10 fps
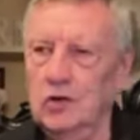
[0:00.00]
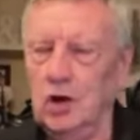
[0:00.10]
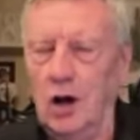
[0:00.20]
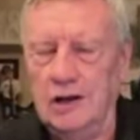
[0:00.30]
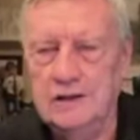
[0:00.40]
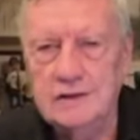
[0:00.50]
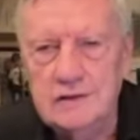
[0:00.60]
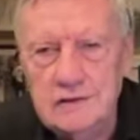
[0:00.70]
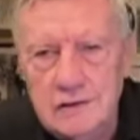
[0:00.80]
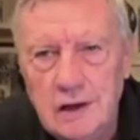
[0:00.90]

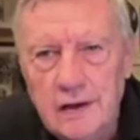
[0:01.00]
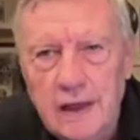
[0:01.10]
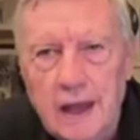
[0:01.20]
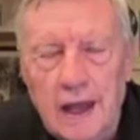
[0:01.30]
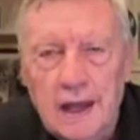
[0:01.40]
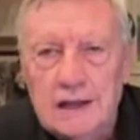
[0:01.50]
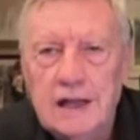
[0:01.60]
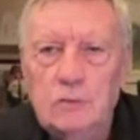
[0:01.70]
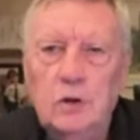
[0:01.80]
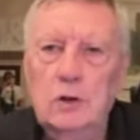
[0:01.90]
charlatans
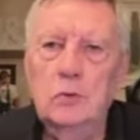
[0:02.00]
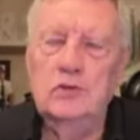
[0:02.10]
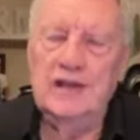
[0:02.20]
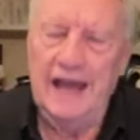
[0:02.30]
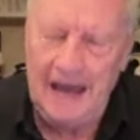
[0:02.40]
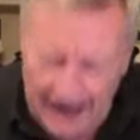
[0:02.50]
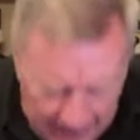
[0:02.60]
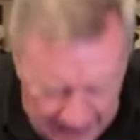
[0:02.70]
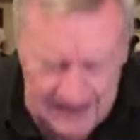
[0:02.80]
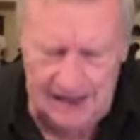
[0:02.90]
that will use
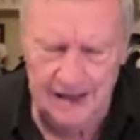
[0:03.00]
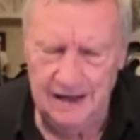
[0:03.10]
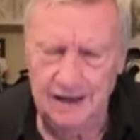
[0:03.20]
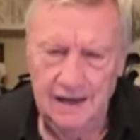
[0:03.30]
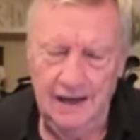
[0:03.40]
any